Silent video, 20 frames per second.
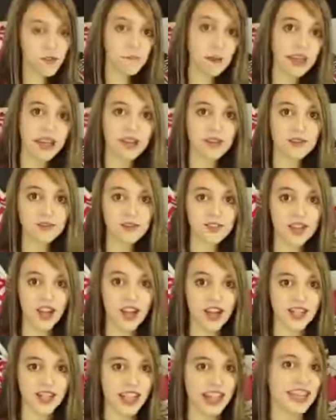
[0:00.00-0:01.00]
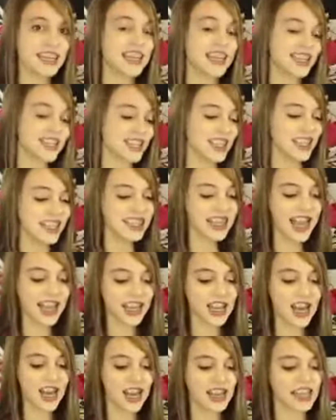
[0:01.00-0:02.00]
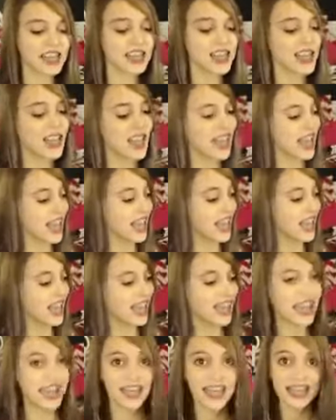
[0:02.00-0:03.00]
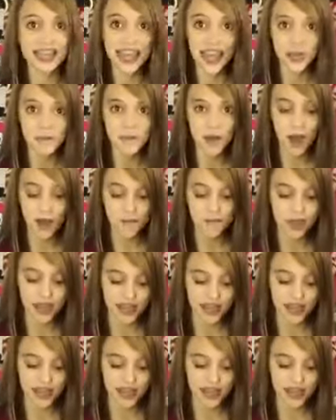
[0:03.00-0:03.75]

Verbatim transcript: From my Uncle Josh and Aunt Lynn, I got a cake pop